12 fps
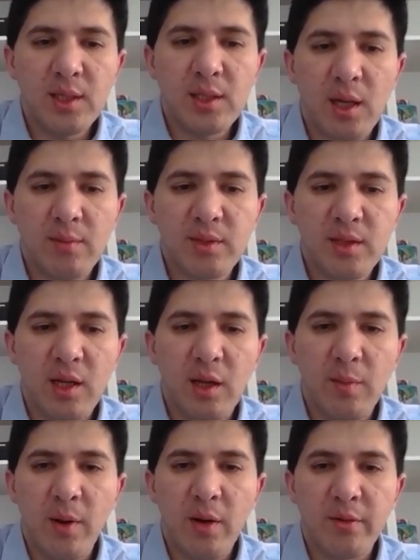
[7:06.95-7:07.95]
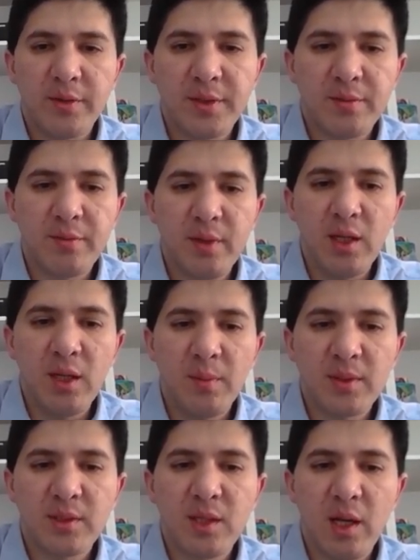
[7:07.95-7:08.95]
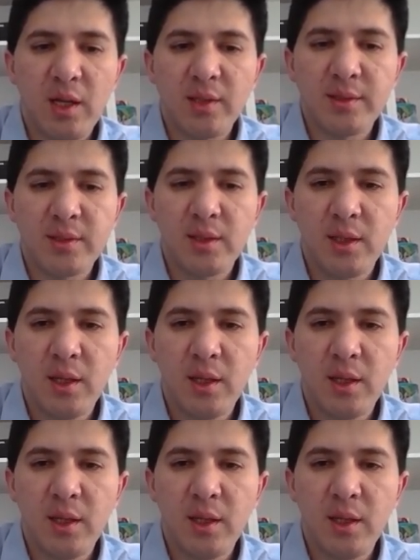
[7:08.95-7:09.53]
times 10 in the power of 3 pascals